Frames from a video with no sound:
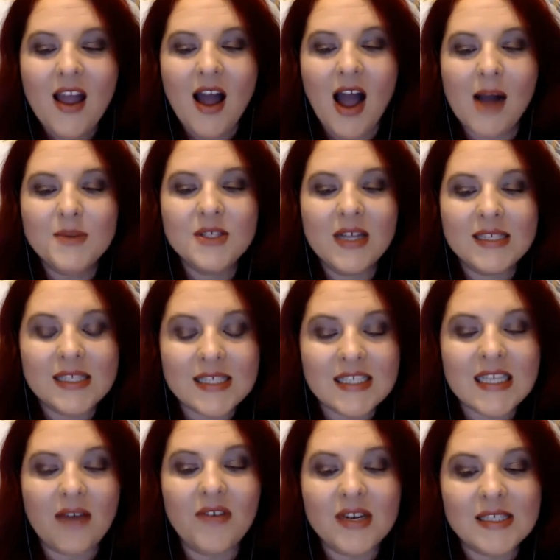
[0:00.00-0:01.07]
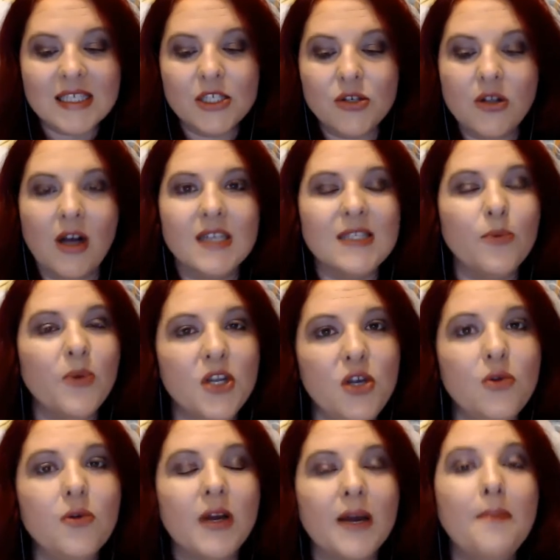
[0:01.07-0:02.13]
So that's the 7 essential laws. And when
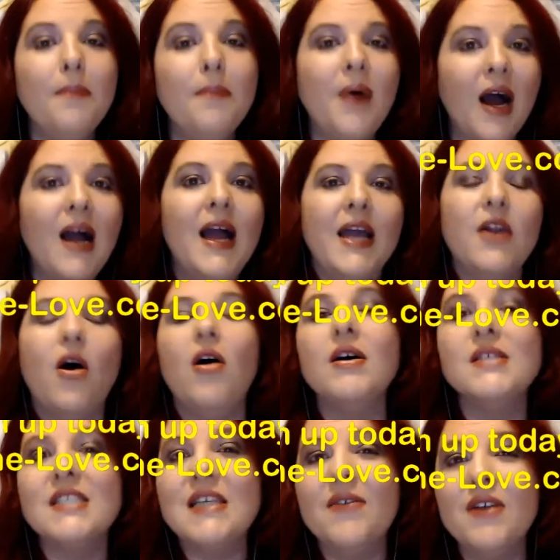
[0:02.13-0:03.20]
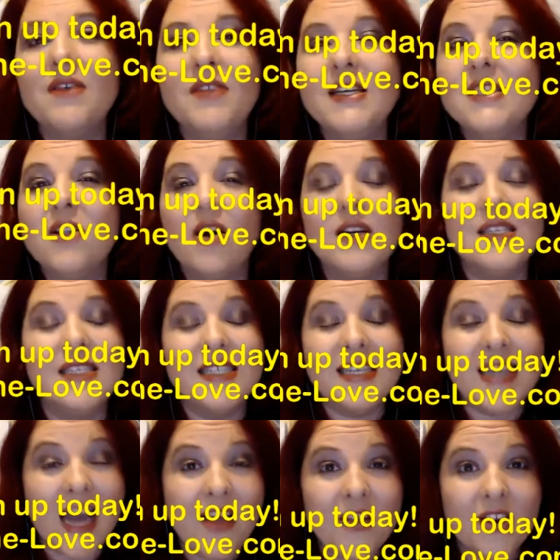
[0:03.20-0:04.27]
you combine all 7 of these laws
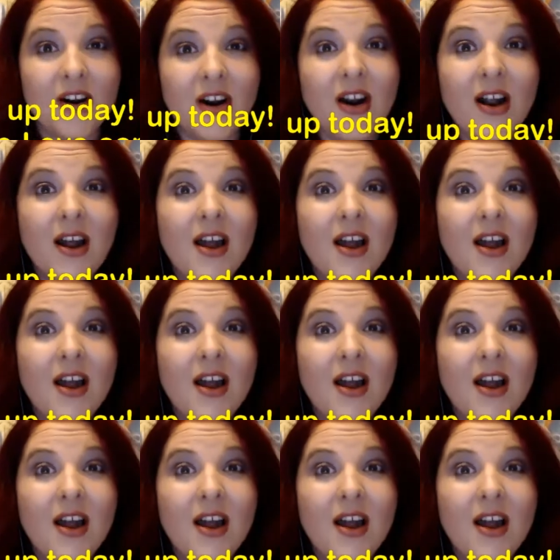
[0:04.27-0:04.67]
together,